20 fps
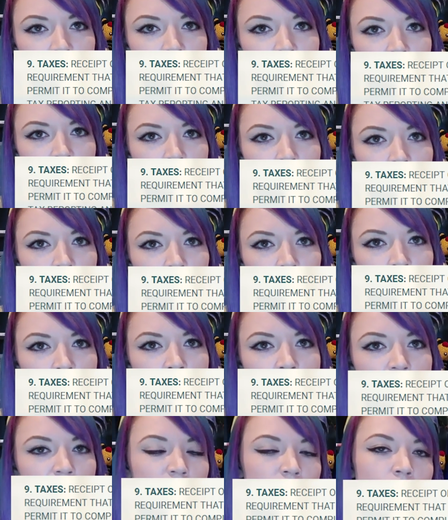So if you
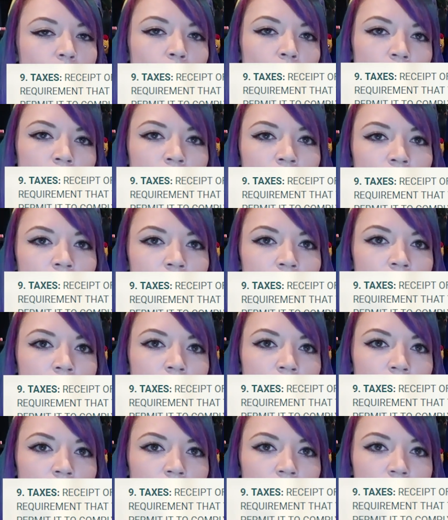actually win,
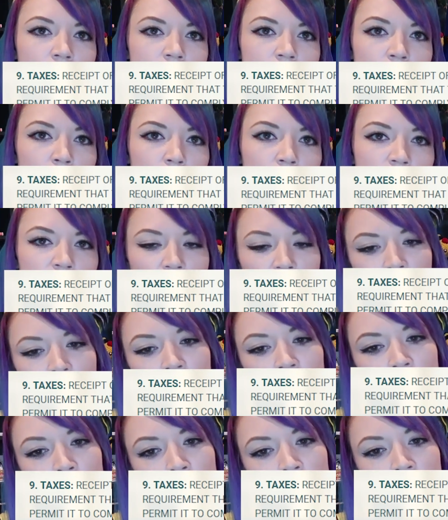guys, I would check
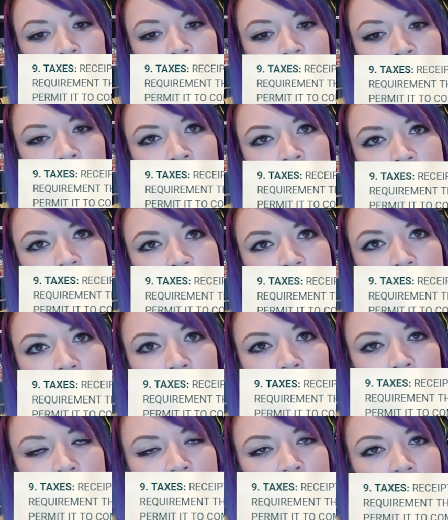out number 9 and see
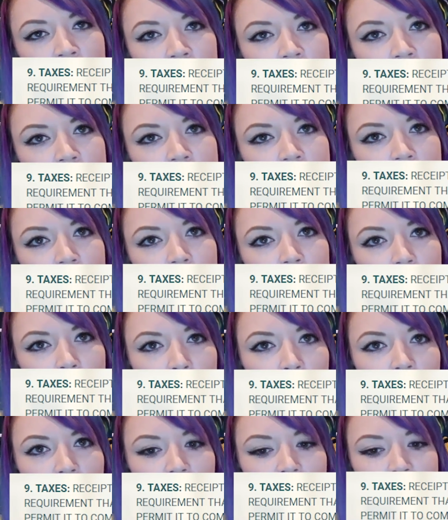how the tax stuff
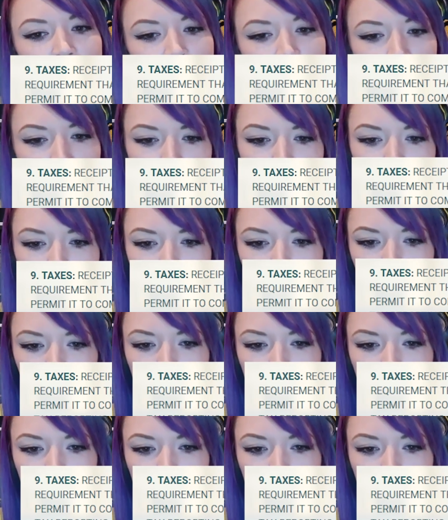applies to you.